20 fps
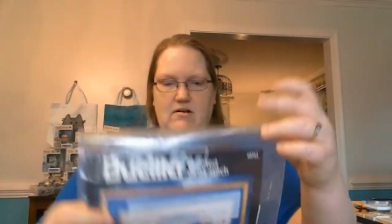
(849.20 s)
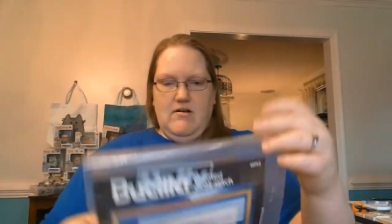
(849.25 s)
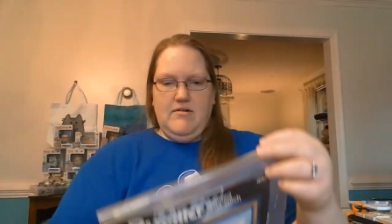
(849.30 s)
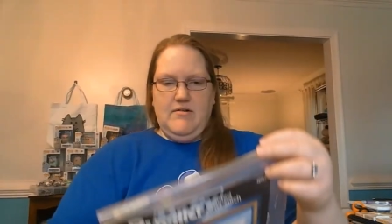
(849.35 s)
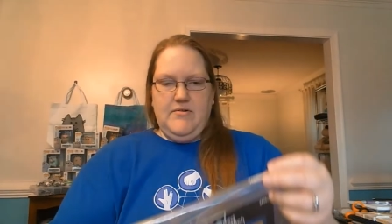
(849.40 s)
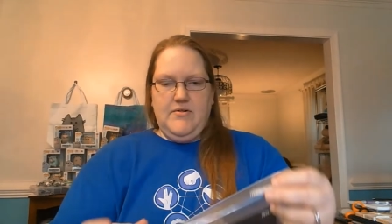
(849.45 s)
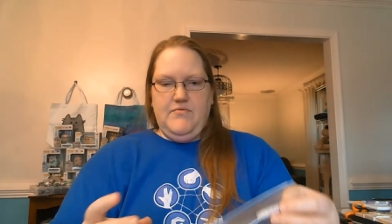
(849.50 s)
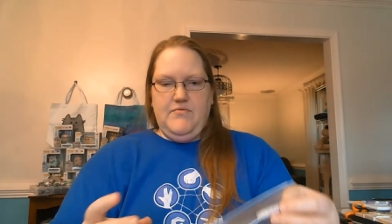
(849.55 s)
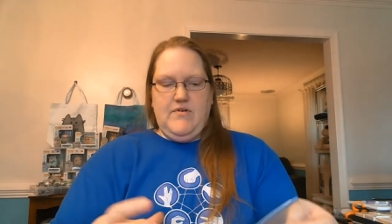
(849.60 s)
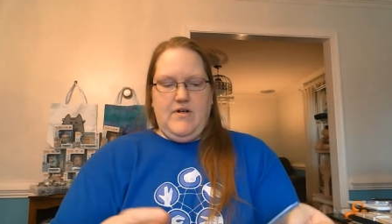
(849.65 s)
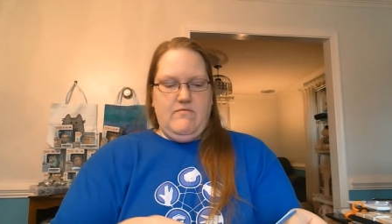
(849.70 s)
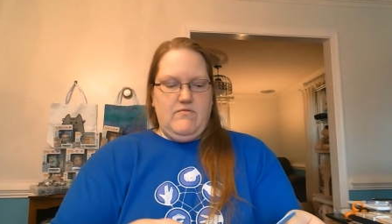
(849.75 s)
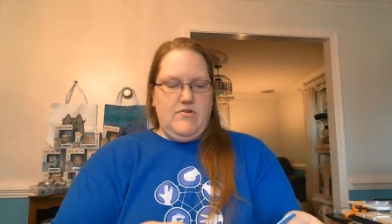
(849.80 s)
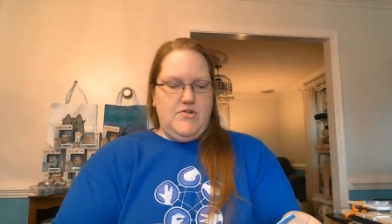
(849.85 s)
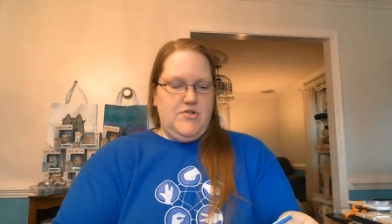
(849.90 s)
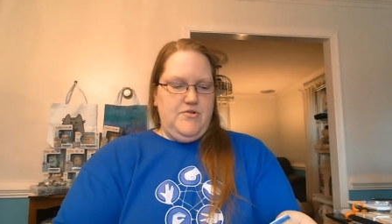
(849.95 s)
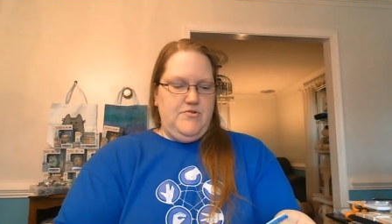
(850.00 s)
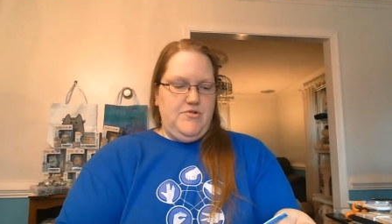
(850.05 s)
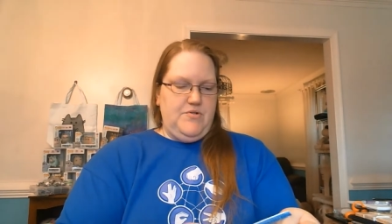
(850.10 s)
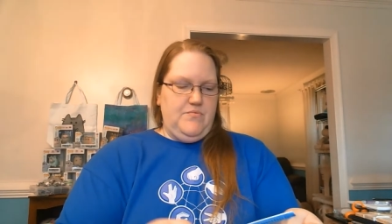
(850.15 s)
I don't know if I ever
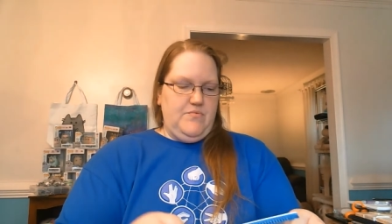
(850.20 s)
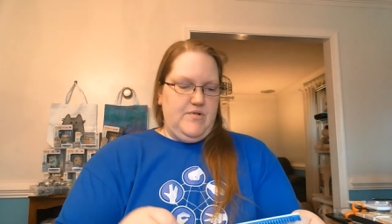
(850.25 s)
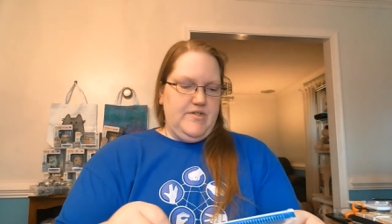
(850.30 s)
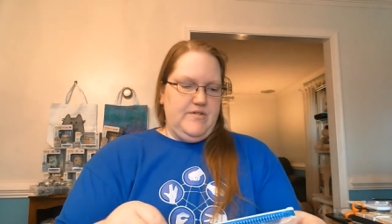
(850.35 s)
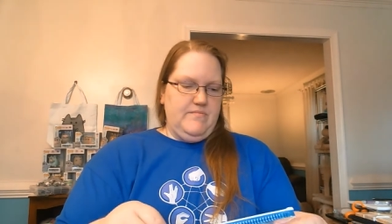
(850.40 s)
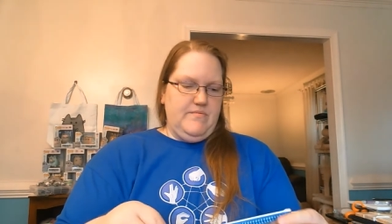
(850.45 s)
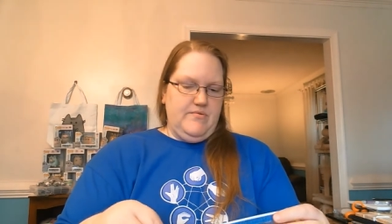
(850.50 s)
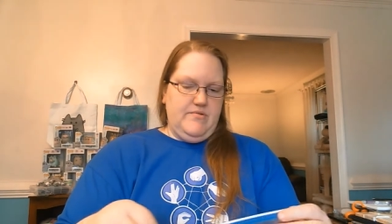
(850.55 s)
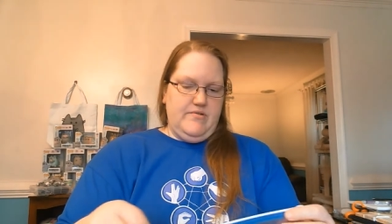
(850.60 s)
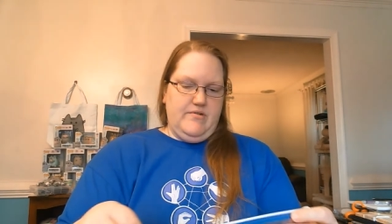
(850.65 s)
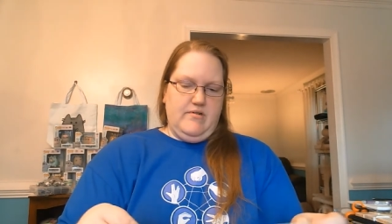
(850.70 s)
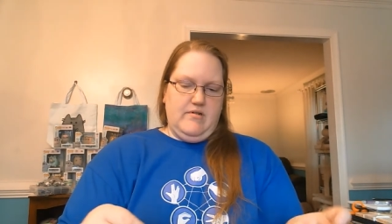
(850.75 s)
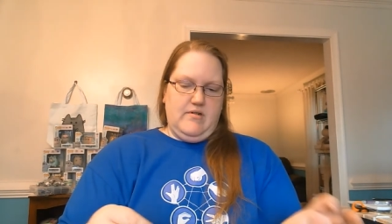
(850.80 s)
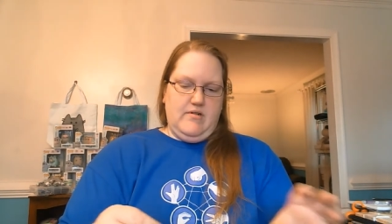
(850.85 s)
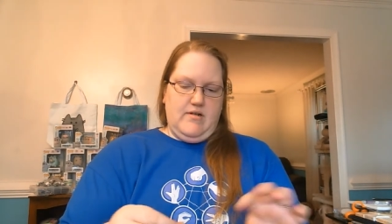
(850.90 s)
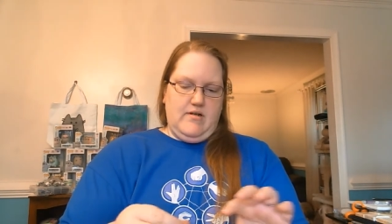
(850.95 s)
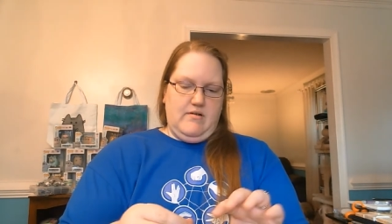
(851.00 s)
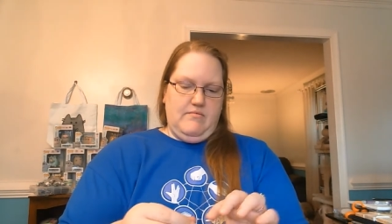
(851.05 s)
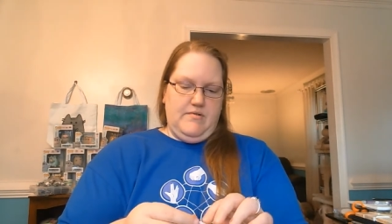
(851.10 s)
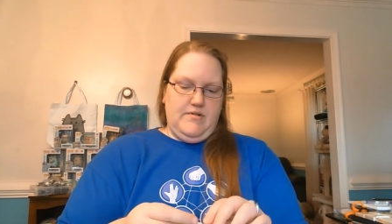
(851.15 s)
showed you what it's supposed to look
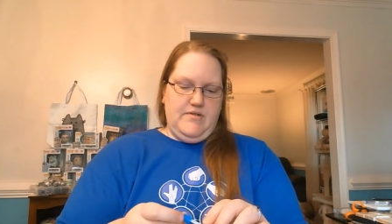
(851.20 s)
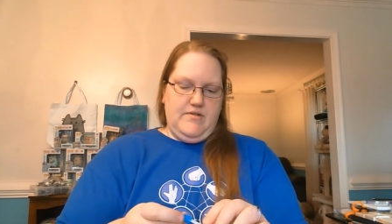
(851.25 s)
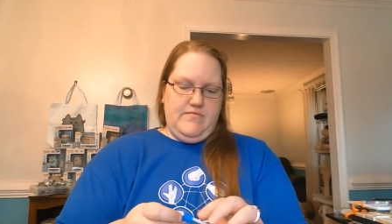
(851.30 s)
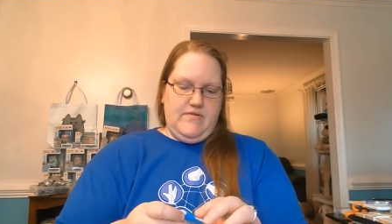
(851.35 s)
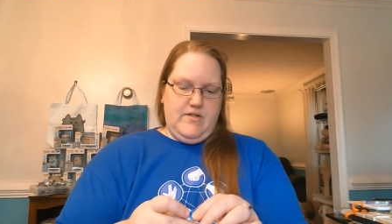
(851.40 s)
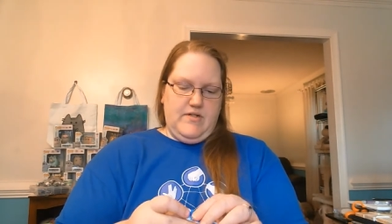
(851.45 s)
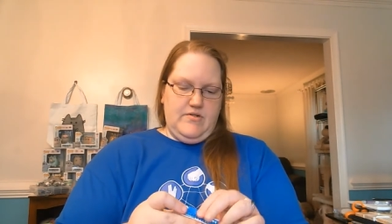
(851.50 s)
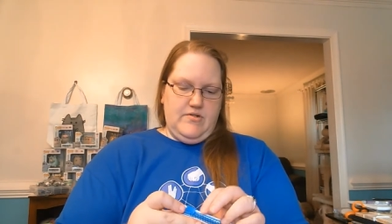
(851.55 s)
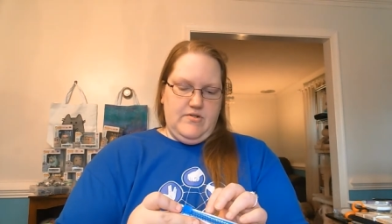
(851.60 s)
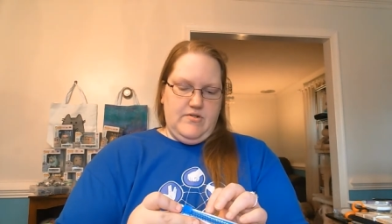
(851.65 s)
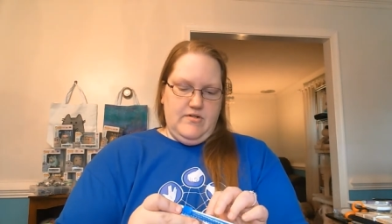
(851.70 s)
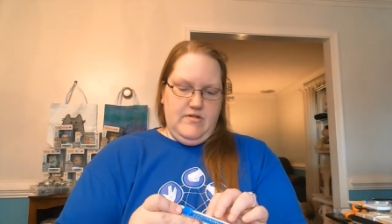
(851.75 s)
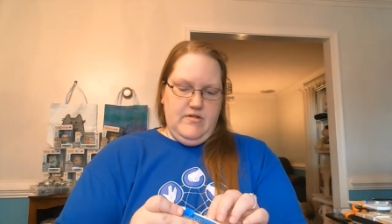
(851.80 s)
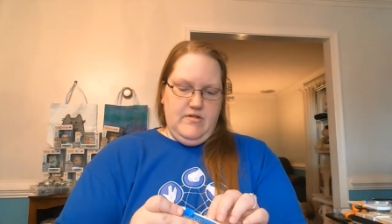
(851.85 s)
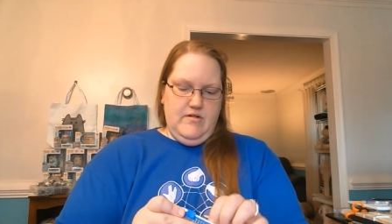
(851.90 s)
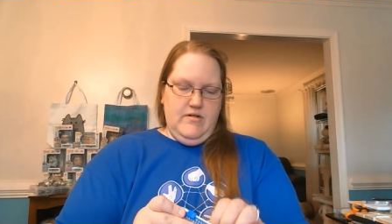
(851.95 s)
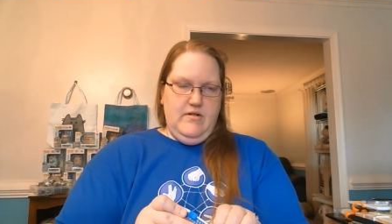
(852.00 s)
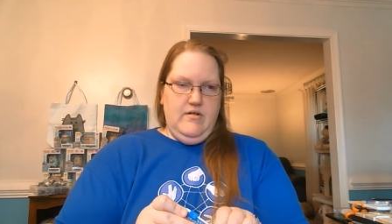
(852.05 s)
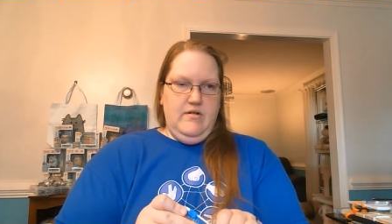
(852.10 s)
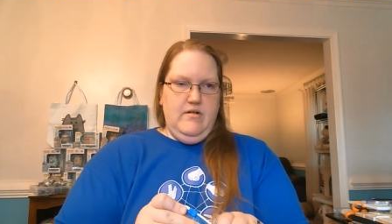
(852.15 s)
like when it's finished.
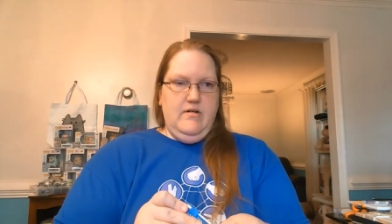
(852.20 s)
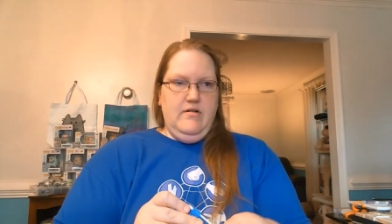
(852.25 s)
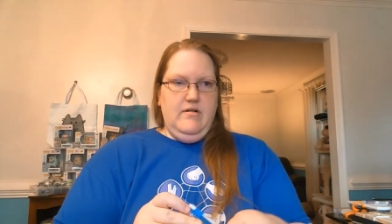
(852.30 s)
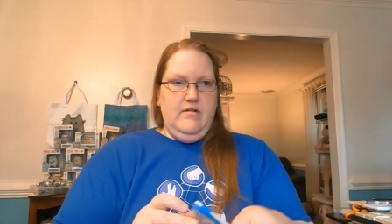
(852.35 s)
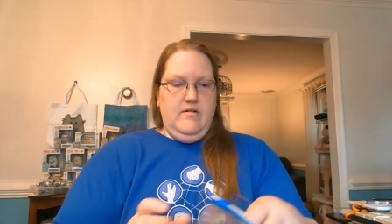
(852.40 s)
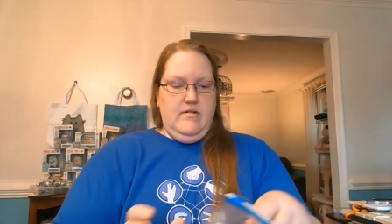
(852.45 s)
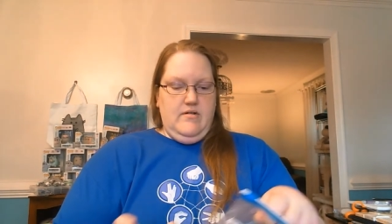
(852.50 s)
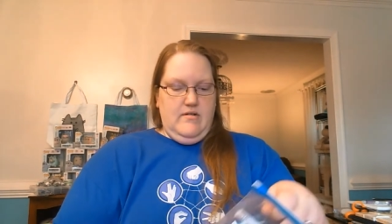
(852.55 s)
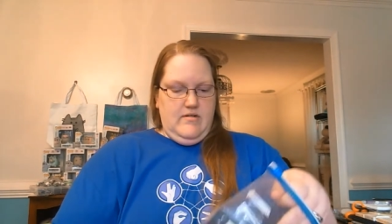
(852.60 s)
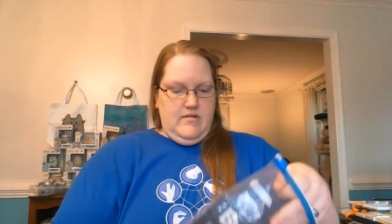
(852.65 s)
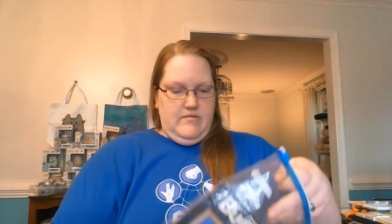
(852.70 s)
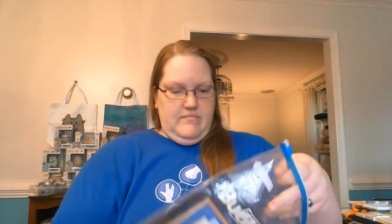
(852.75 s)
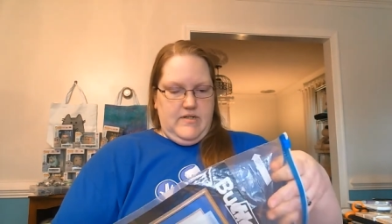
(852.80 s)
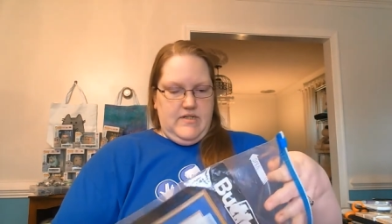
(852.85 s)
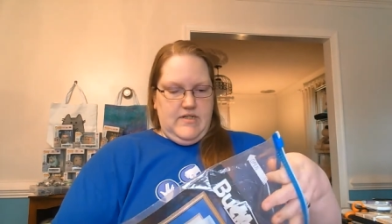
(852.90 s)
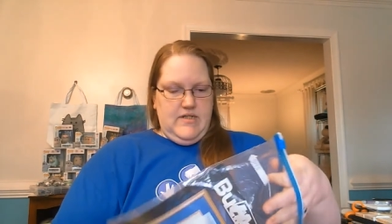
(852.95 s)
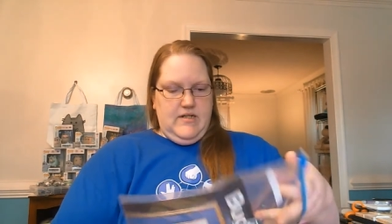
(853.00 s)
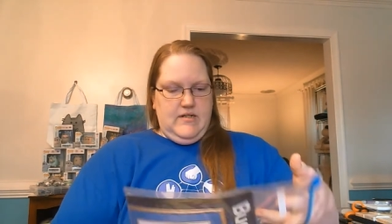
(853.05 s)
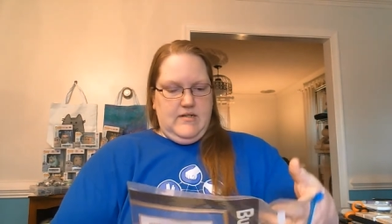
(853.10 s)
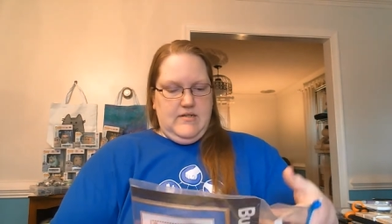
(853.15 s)
Let me
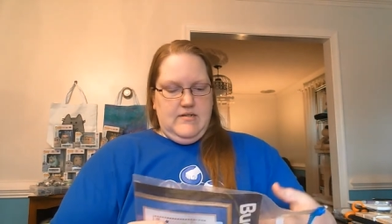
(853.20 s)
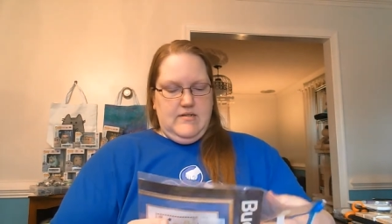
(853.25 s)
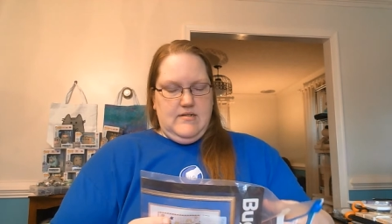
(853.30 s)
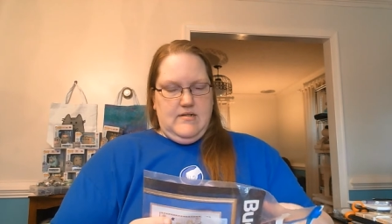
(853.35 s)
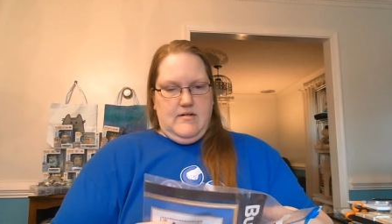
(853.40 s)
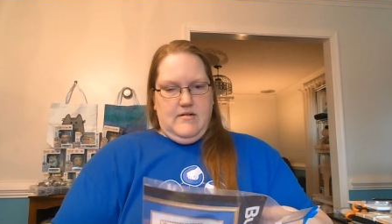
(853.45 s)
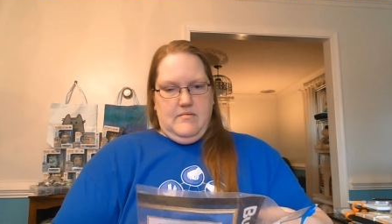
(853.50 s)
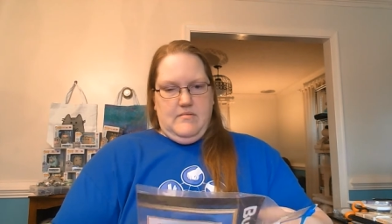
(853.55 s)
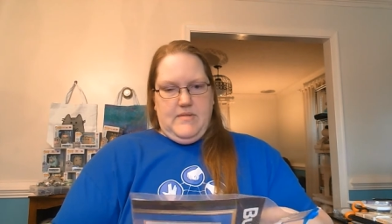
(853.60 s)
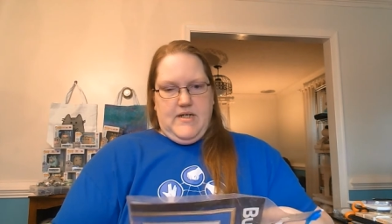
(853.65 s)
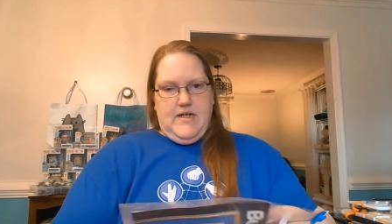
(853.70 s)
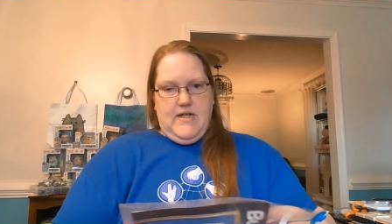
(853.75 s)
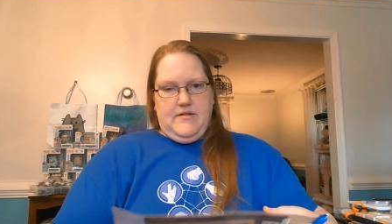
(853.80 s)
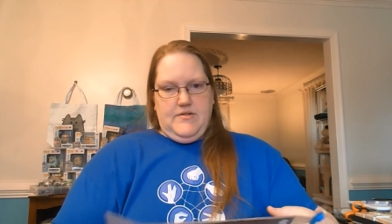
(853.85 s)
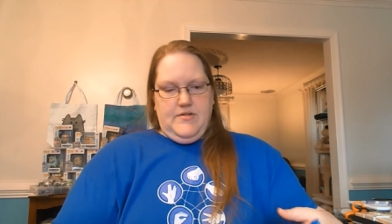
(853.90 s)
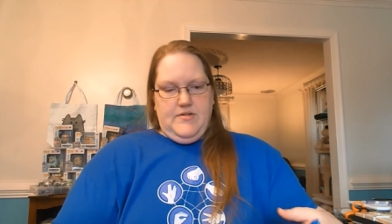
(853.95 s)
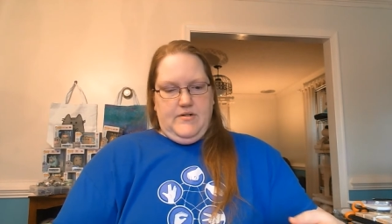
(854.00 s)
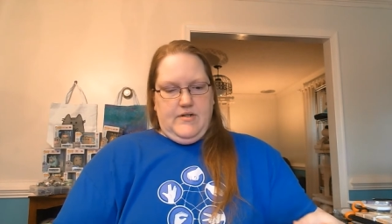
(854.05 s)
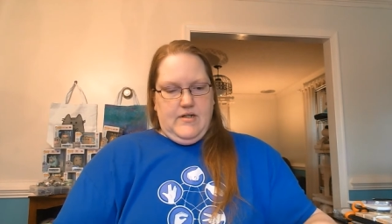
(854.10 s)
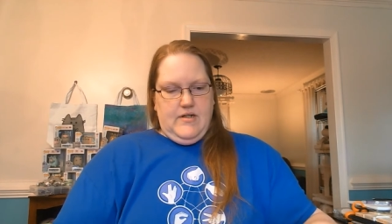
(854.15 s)
take this out of the bag
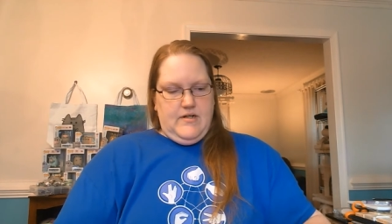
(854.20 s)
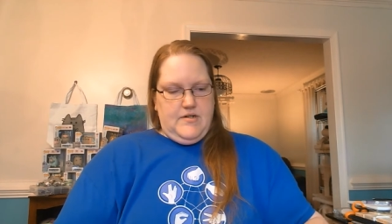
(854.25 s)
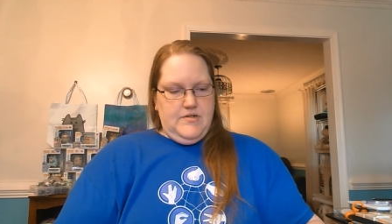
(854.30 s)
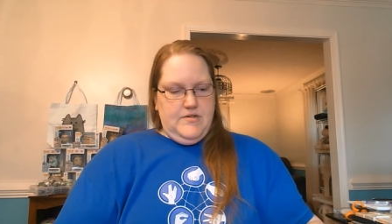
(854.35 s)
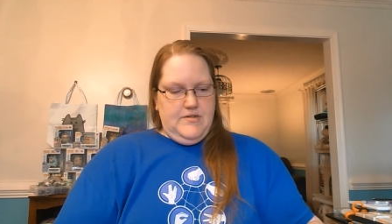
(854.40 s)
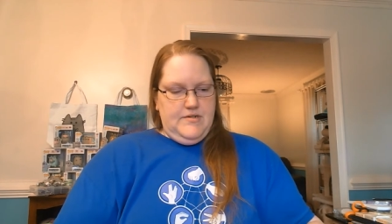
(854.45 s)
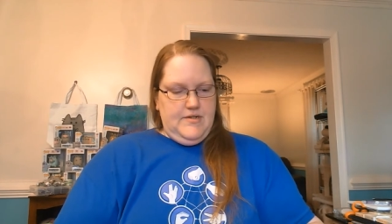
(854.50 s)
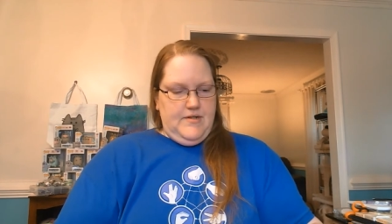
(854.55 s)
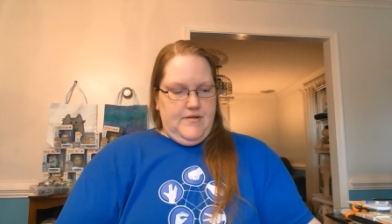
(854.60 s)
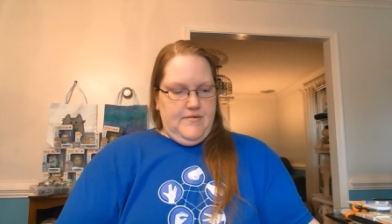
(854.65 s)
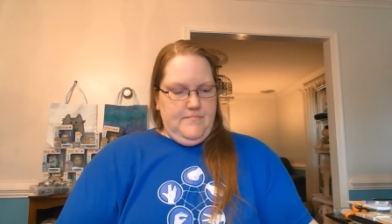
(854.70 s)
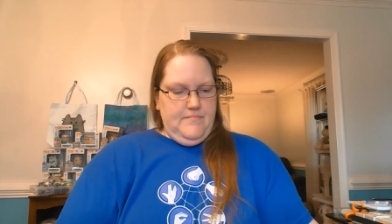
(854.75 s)
so you can actually see